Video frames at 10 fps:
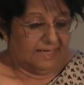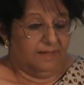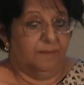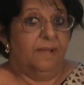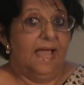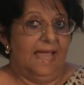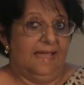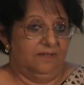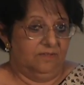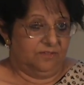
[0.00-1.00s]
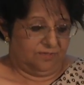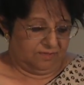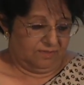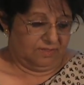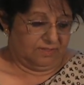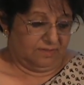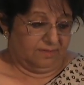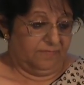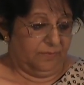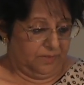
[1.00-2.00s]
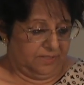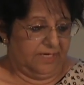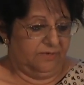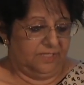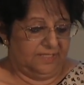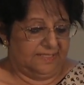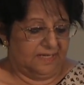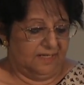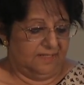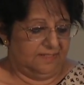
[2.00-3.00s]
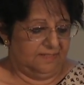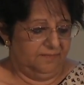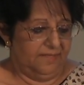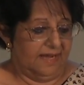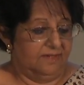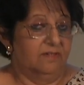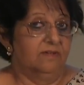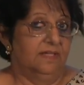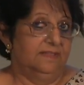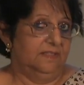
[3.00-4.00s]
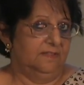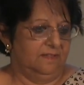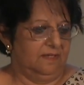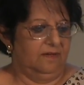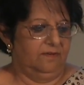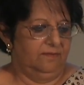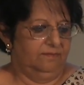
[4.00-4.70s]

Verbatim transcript: um, and um, the World Heritage Sites that exist there.